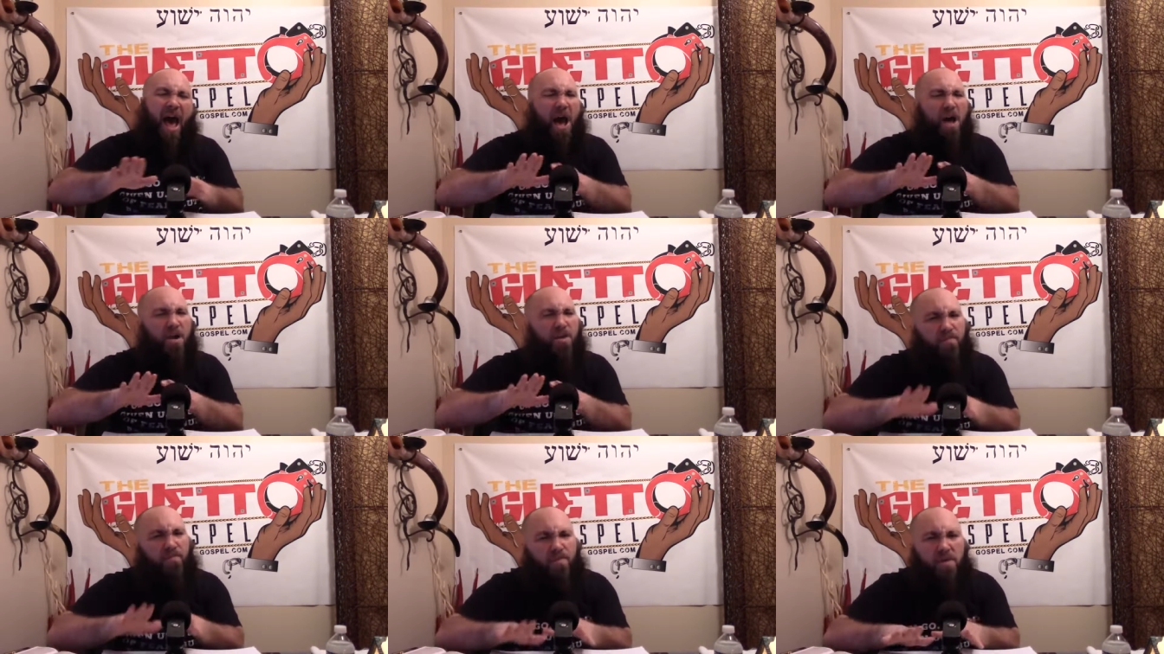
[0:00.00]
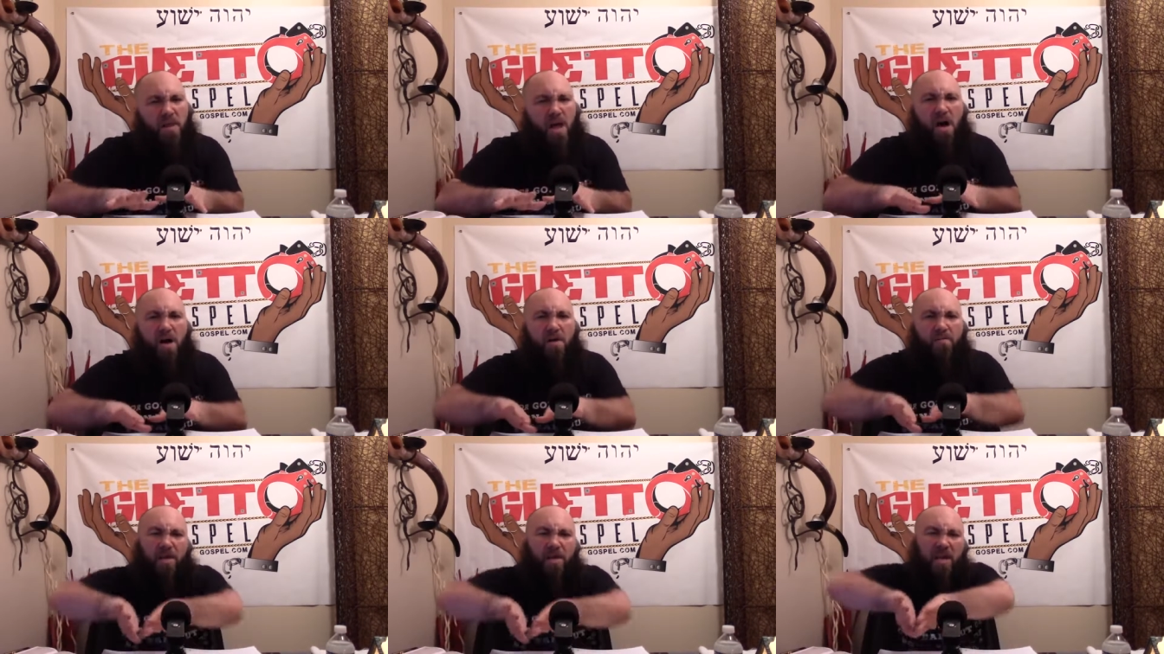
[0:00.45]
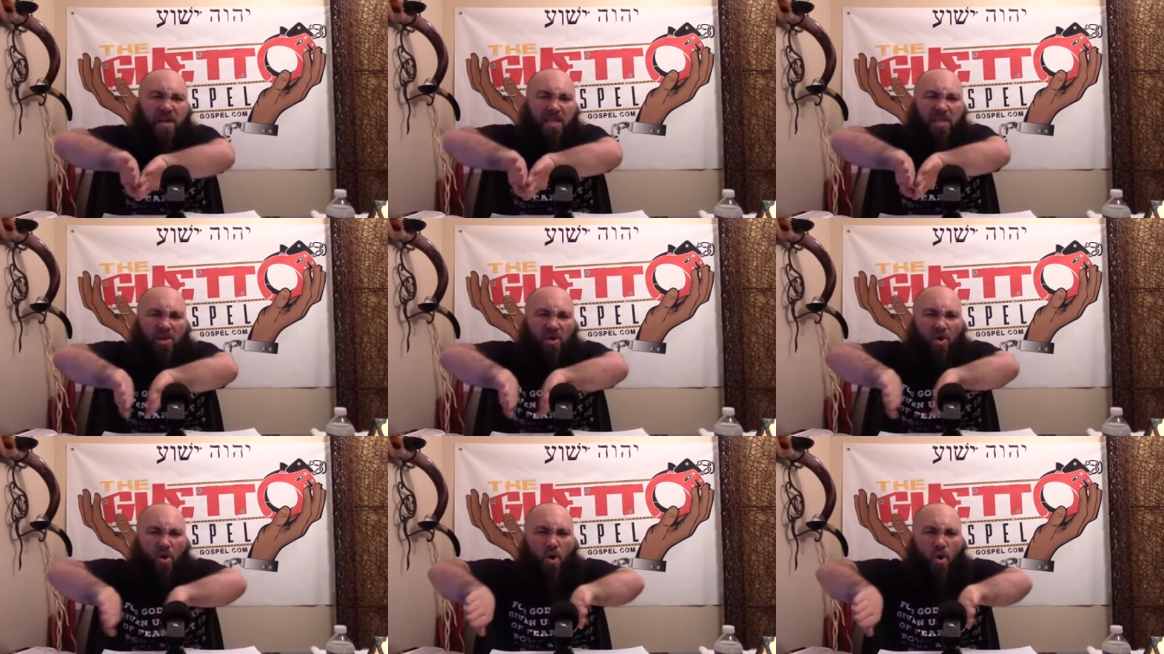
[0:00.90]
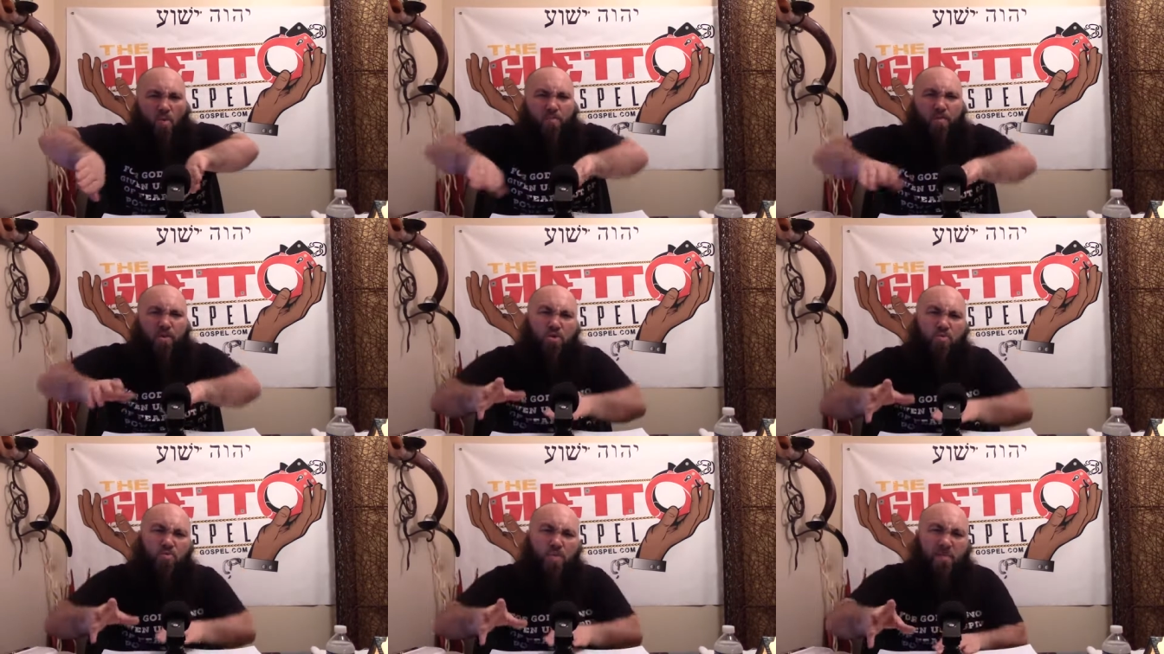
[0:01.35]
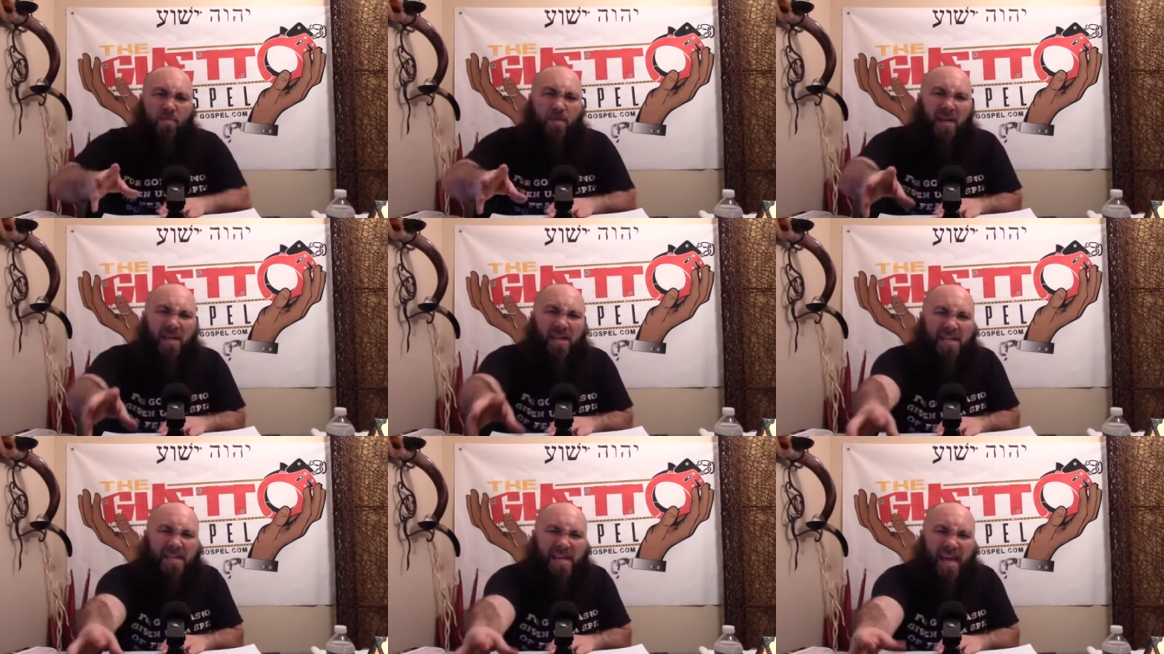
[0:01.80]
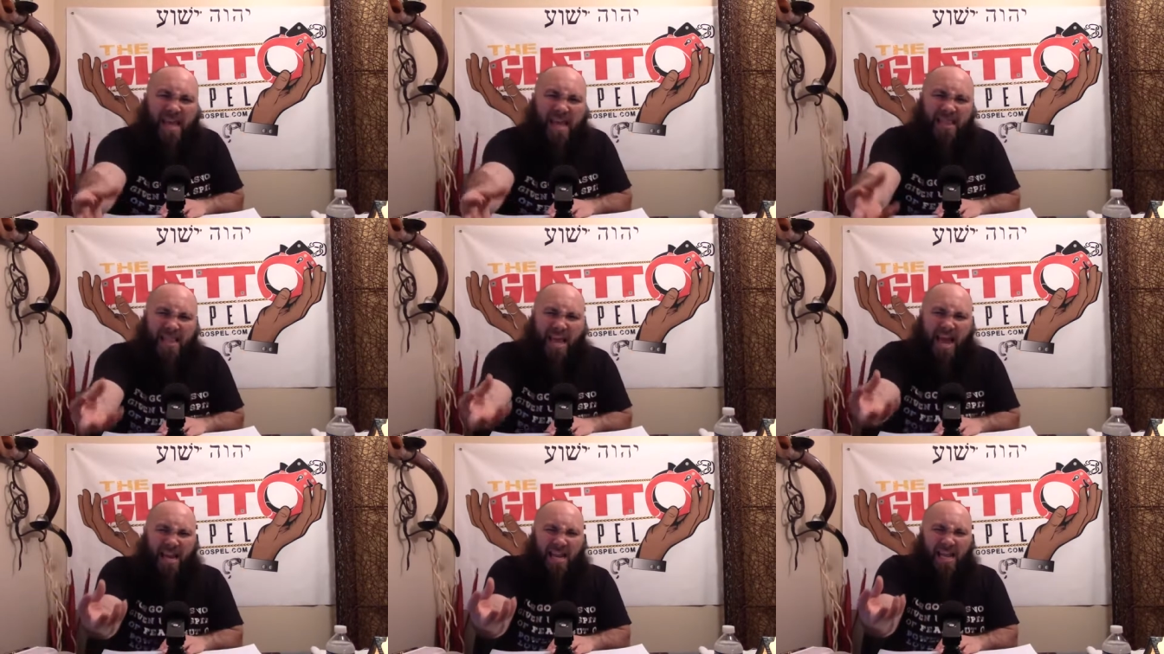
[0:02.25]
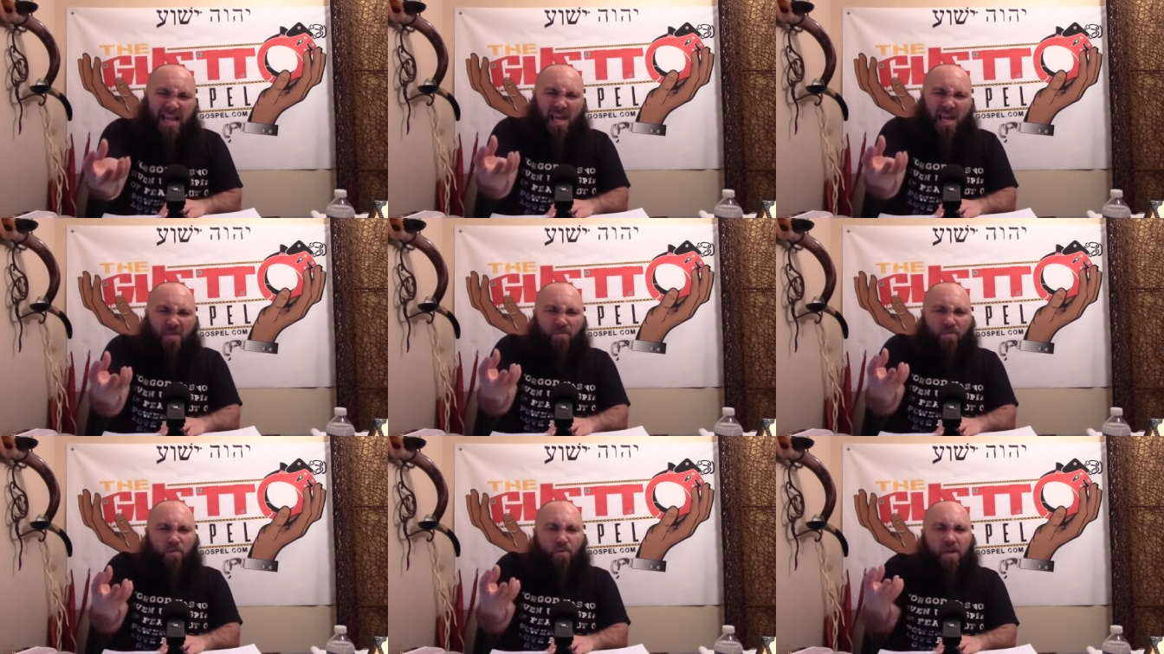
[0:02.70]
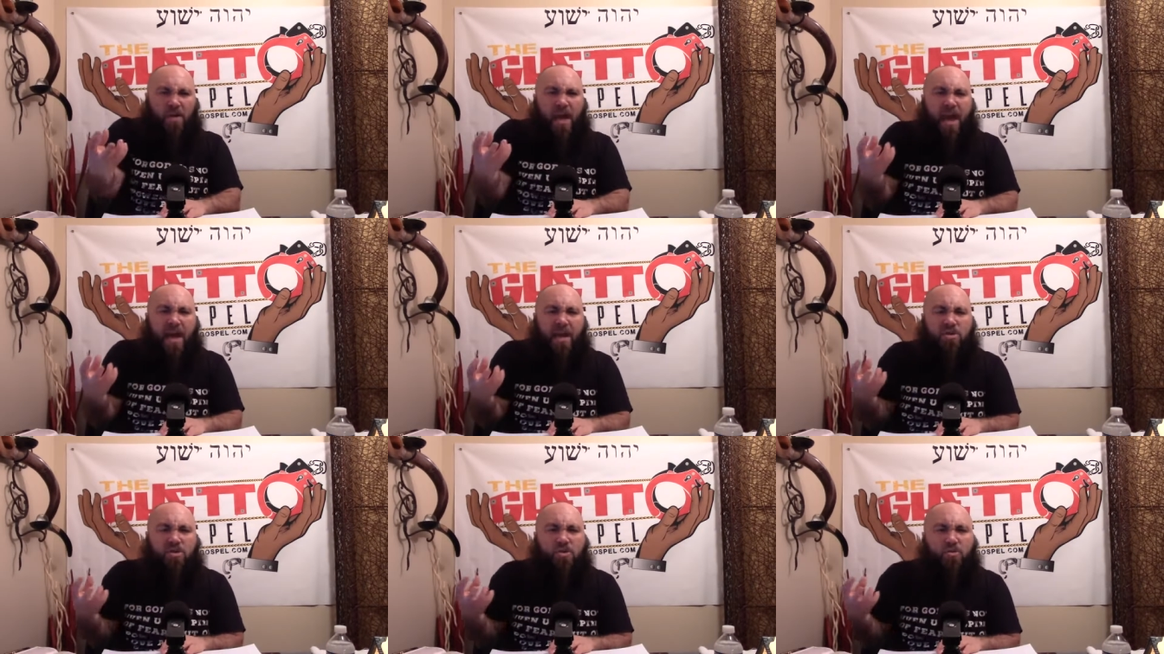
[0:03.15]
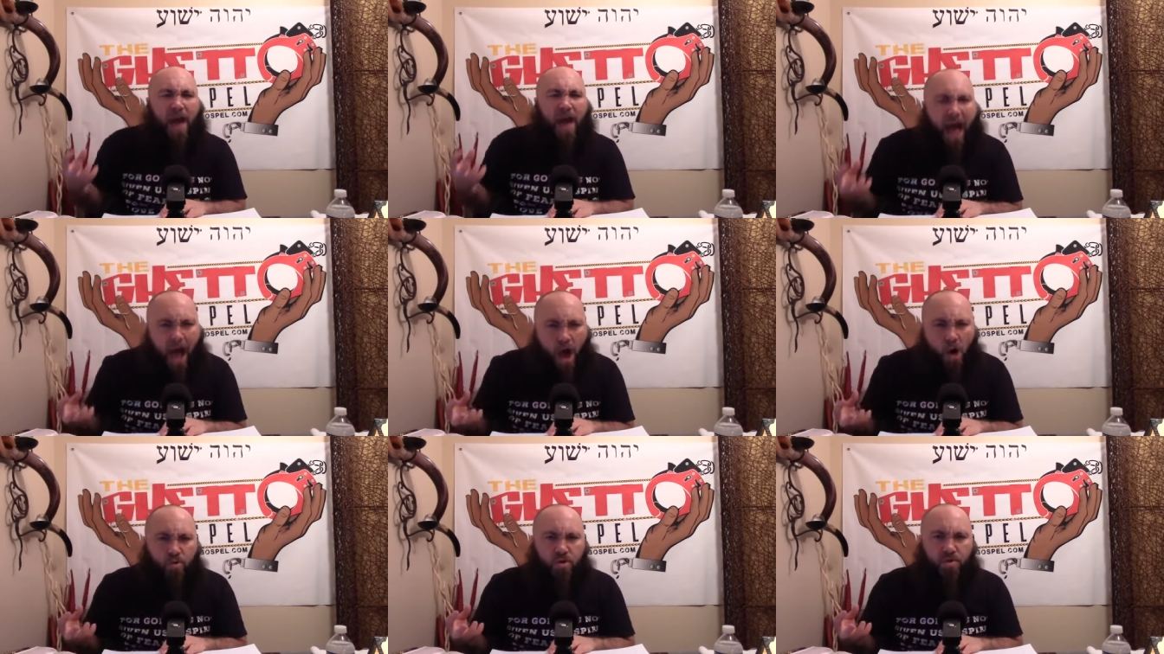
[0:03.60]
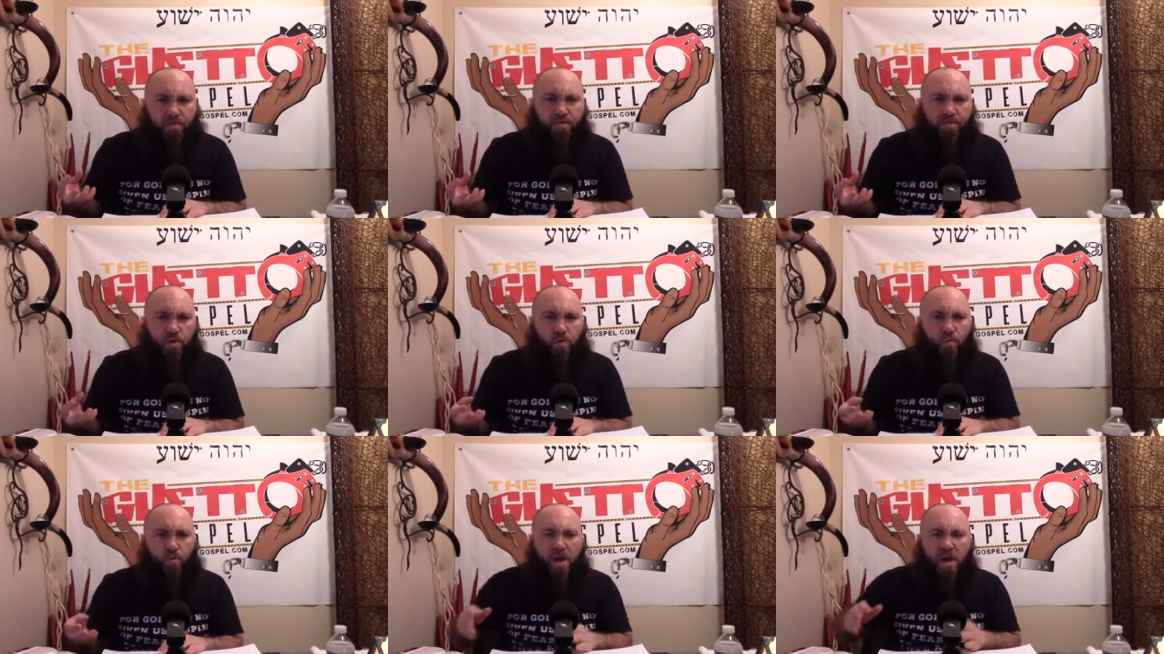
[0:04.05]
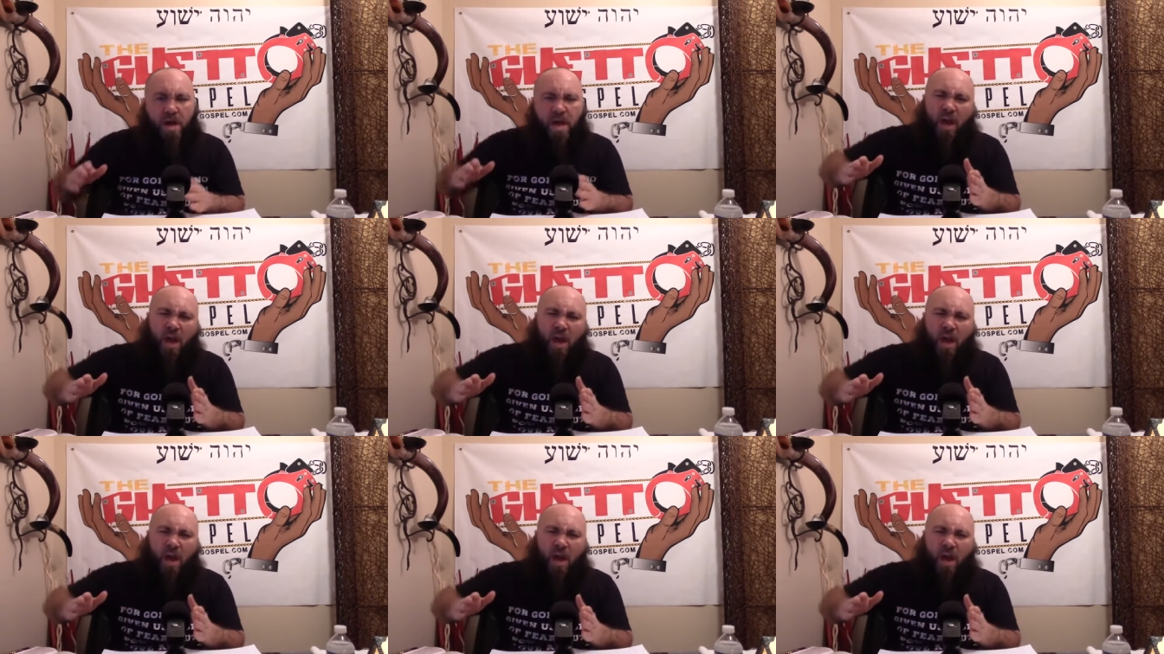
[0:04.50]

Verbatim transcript: out of love to open you up and get that evil cancer out of you.